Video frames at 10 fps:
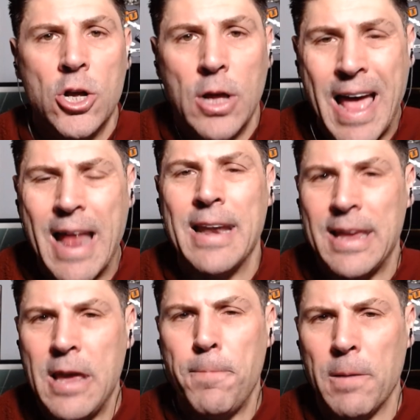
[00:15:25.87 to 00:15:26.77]
And
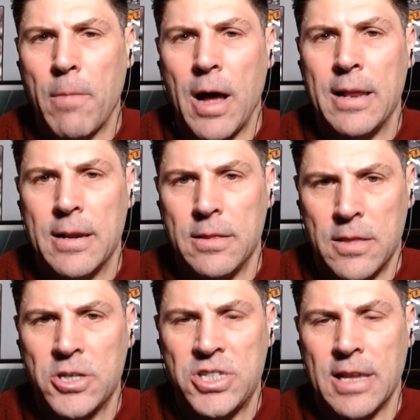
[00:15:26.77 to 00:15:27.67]
keep in mind
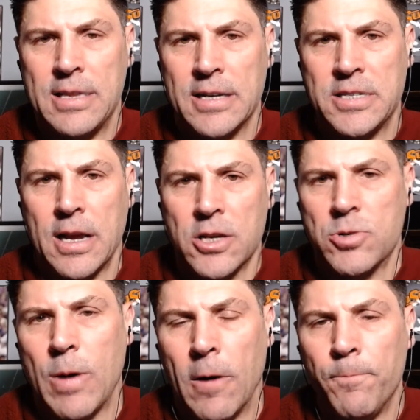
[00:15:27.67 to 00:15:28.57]
this statistic as
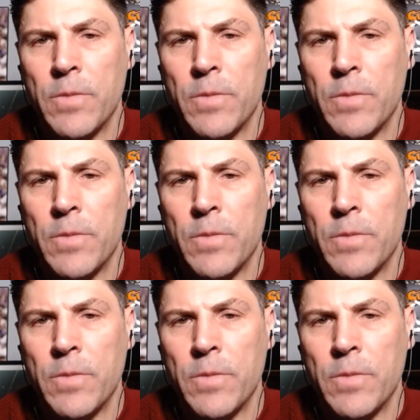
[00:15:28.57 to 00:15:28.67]
well.